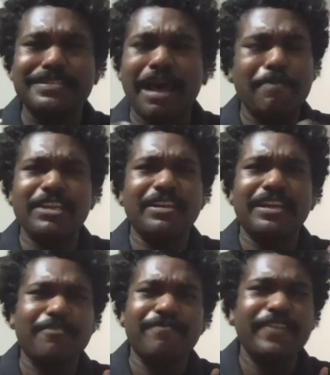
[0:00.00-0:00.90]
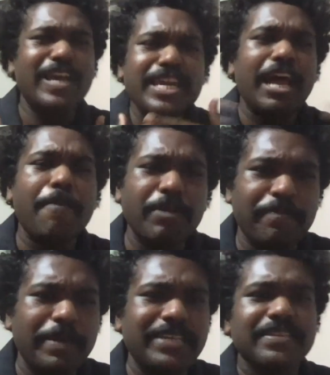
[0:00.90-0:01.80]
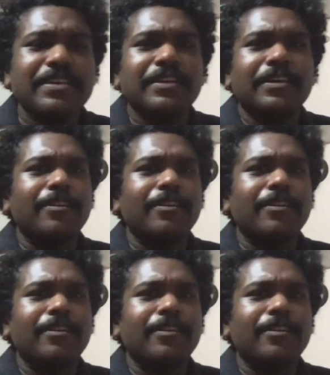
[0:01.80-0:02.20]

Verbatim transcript: It is happening at a very rapid pace.